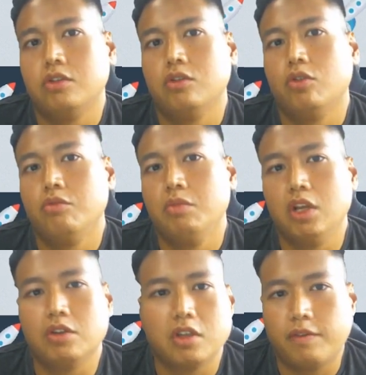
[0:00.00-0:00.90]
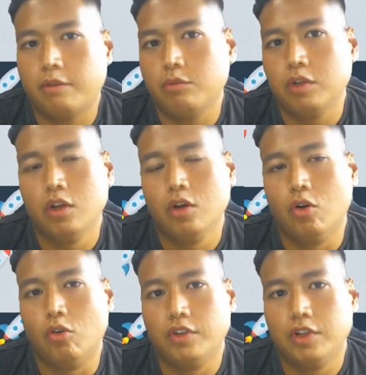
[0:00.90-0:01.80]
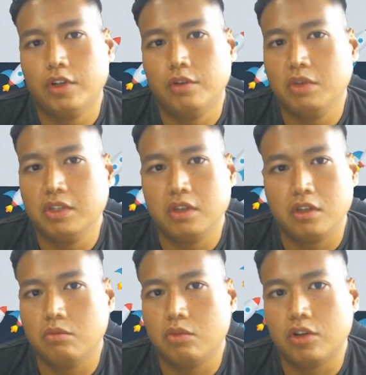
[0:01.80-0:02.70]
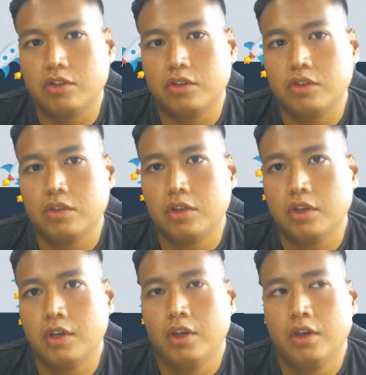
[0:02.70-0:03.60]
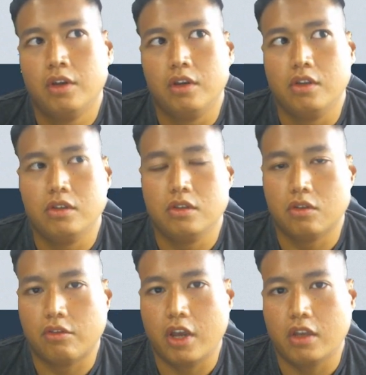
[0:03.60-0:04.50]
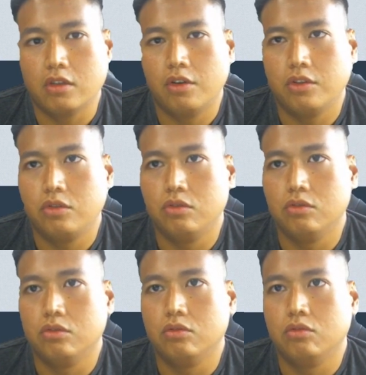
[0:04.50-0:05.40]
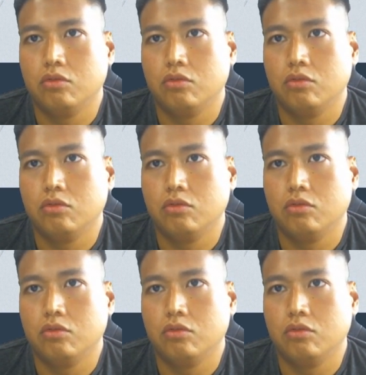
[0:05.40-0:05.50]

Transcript: Don't beat yourself up over missing it, because it's alright as long as you